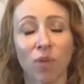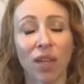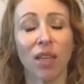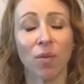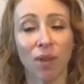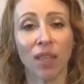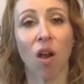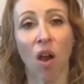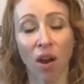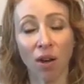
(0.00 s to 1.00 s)
really, really
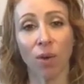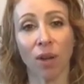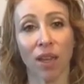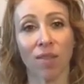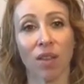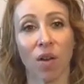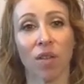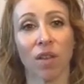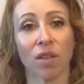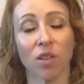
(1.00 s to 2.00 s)
hard one, given all
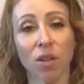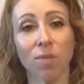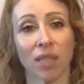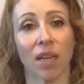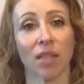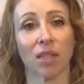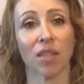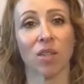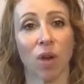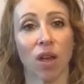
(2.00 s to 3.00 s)
the
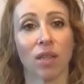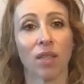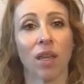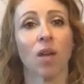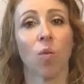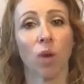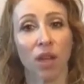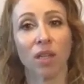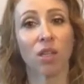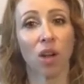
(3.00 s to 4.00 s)
circumstances, was we're going
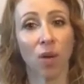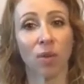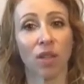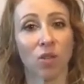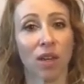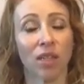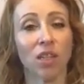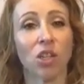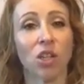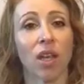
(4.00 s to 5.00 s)
to start with this
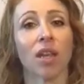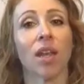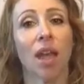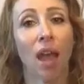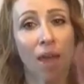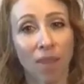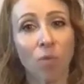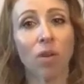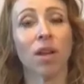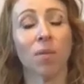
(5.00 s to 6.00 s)
transition, and then
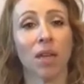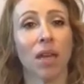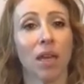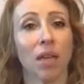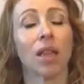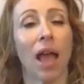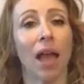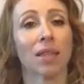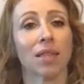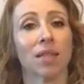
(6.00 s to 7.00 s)
we're going to be in
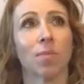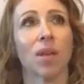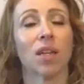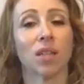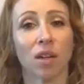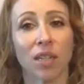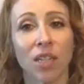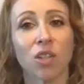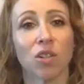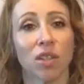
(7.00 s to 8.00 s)
class because our
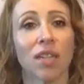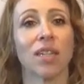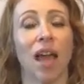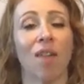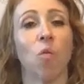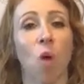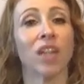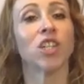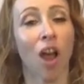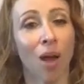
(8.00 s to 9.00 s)
teachers need to have
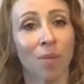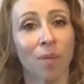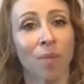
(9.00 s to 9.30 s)
one job.